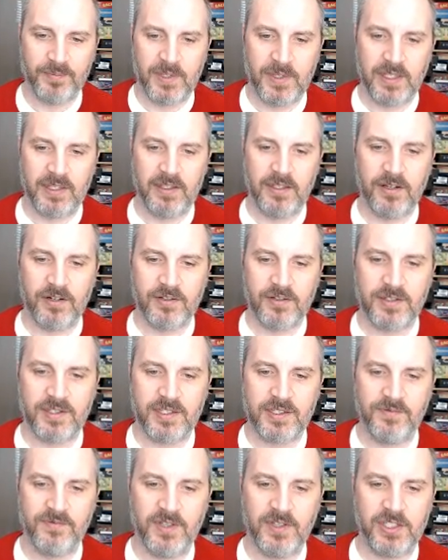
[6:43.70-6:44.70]
Here's
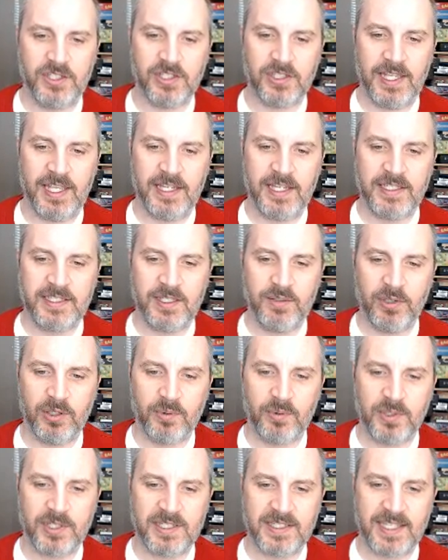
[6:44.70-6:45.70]
this vigilante one,
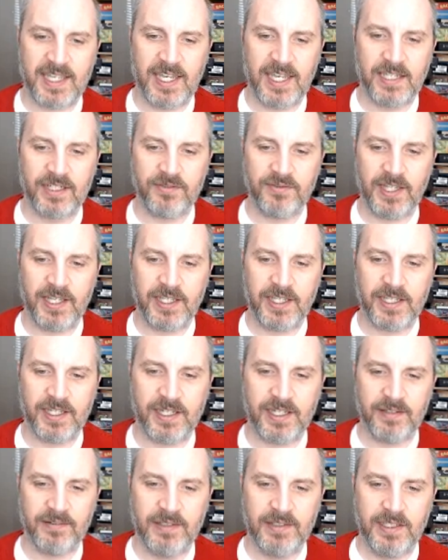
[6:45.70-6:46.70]
which is kind of like
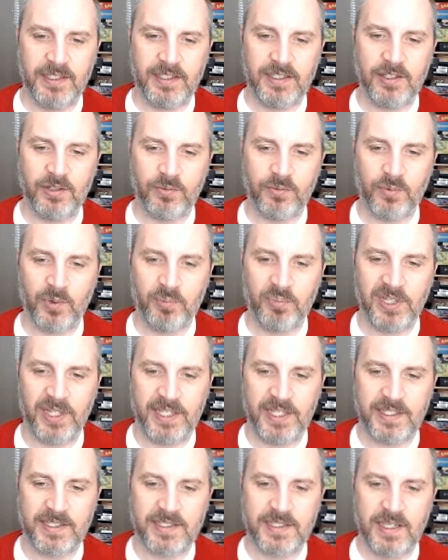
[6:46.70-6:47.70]

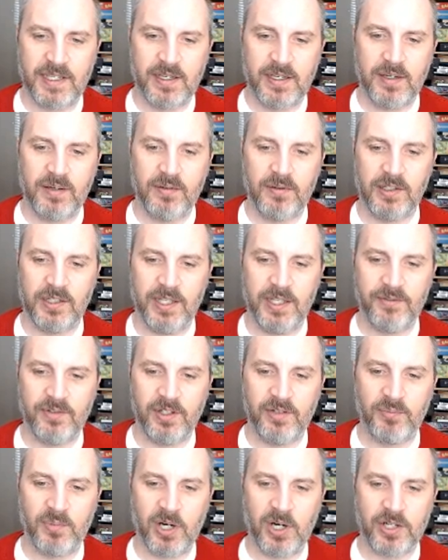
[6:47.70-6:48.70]
replace a level
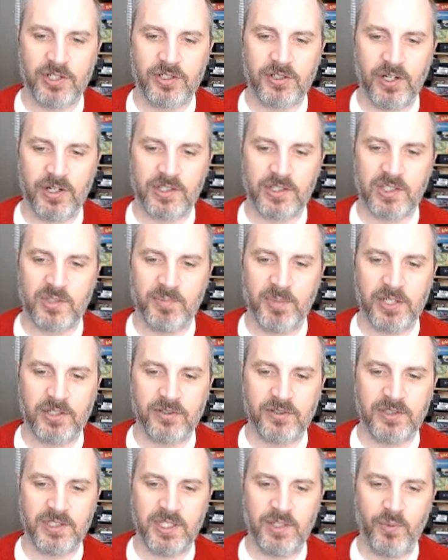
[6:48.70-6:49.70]
of martial arts
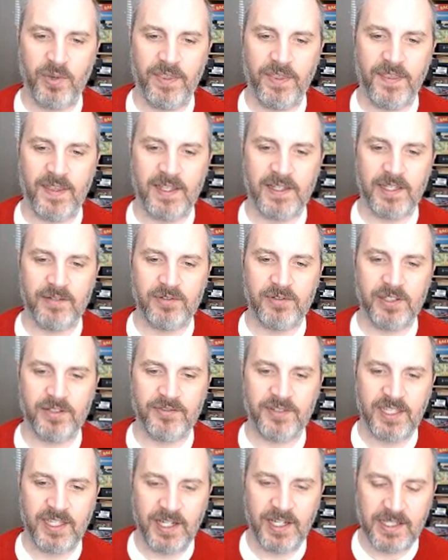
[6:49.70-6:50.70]
specialty with a level
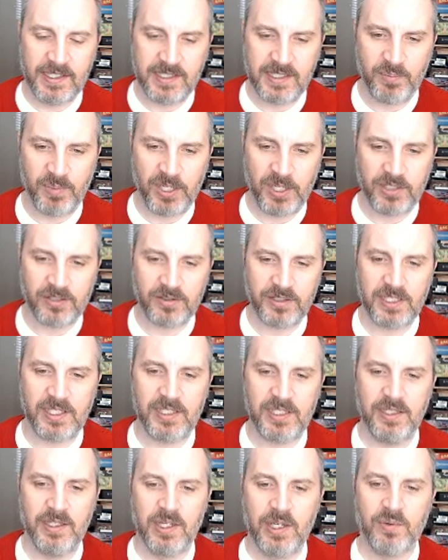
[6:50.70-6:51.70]
of gun
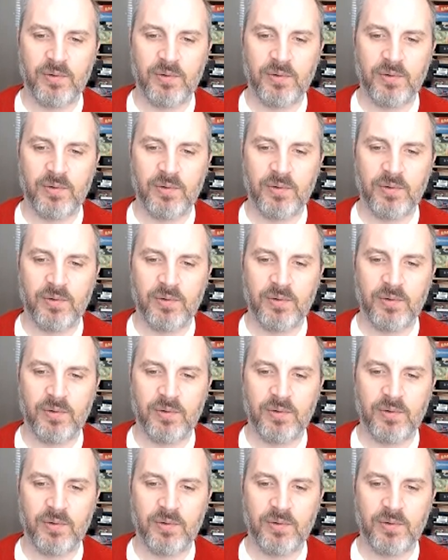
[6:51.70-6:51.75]
specialty.